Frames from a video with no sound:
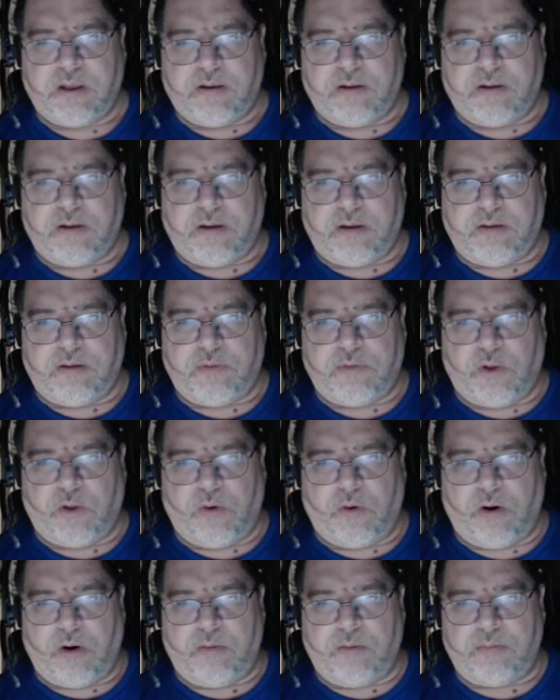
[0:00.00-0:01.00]

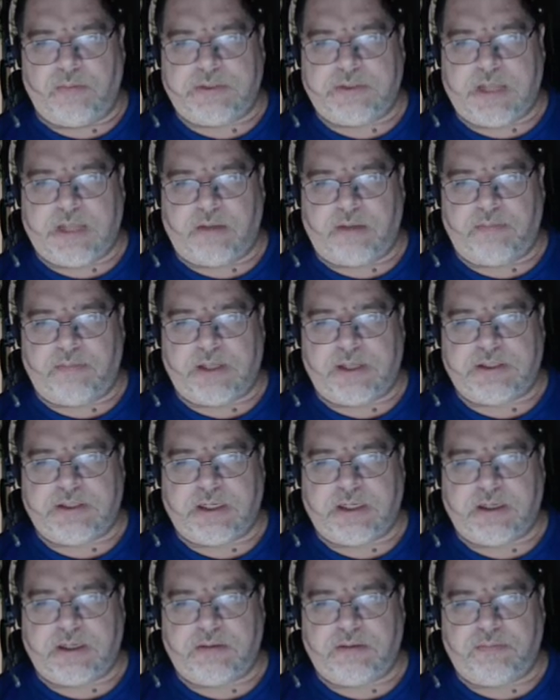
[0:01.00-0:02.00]
lower arm down by
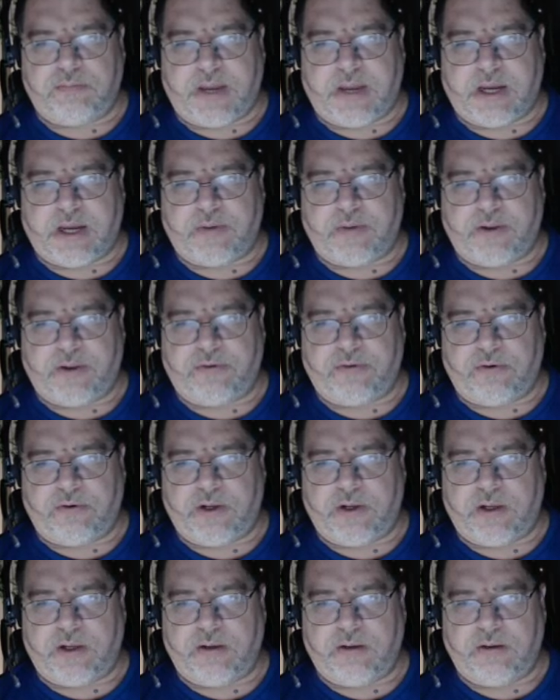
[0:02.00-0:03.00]
10, back by
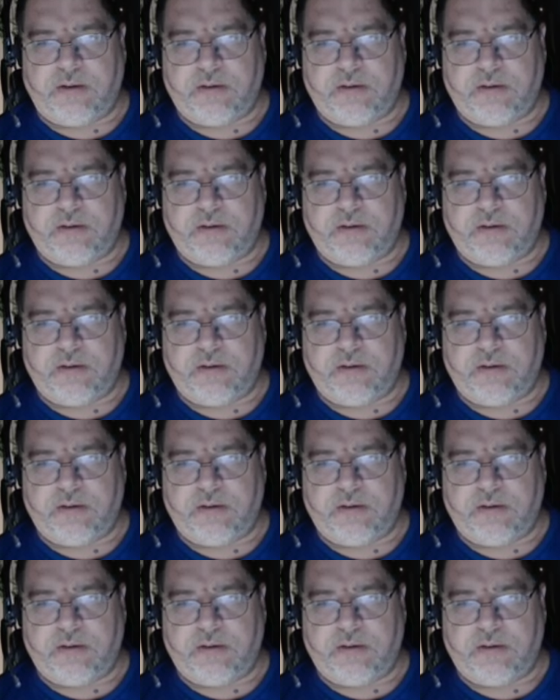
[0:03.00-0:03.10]
30,